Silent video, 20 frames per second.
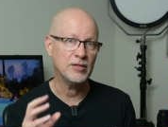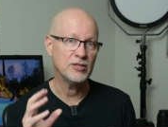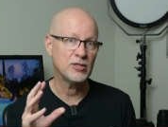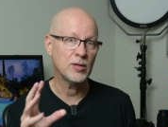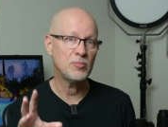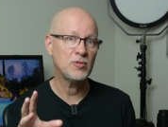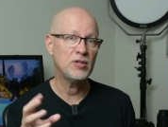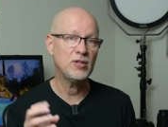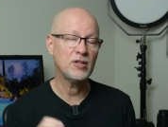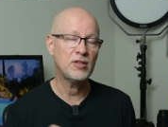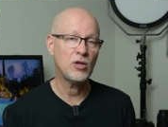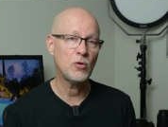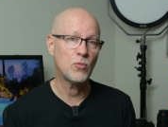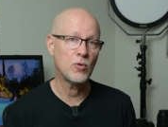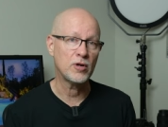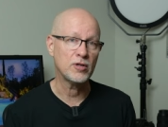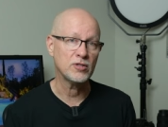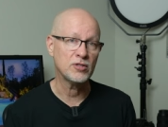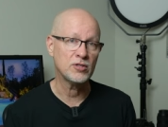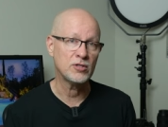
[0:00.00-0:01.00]
something that they
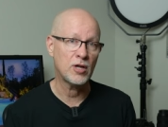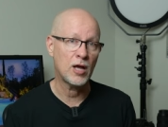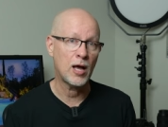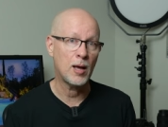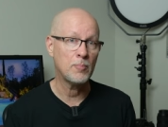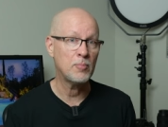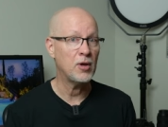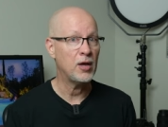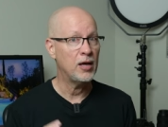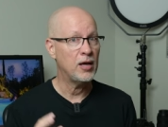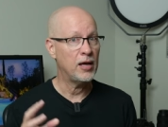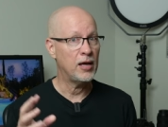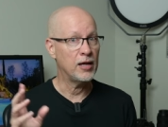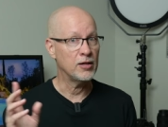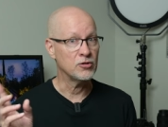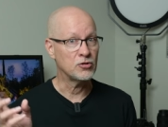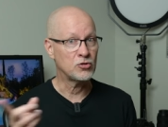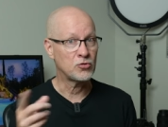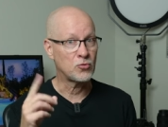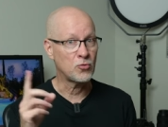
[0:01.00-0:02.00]
want to stop
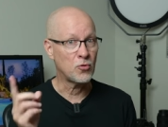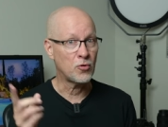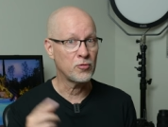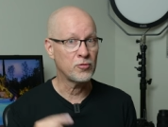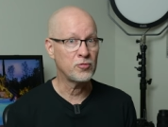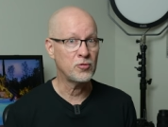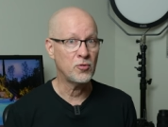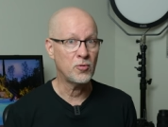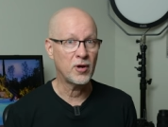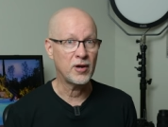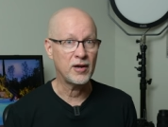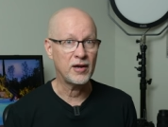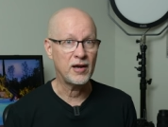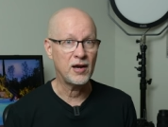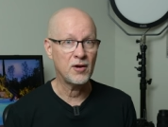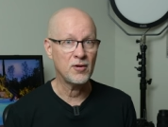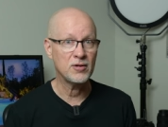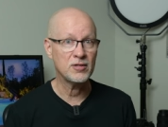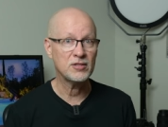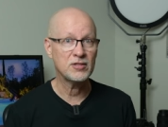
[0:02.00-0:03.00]
and scroll through on a
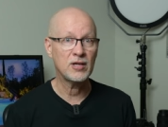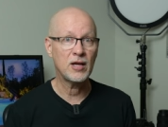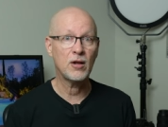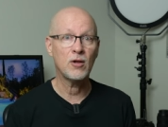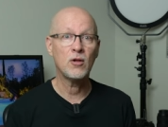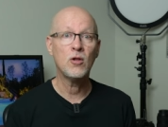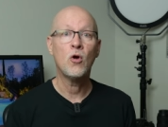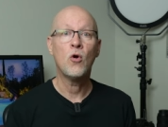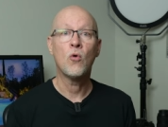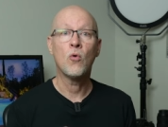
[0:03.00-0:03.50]
carousel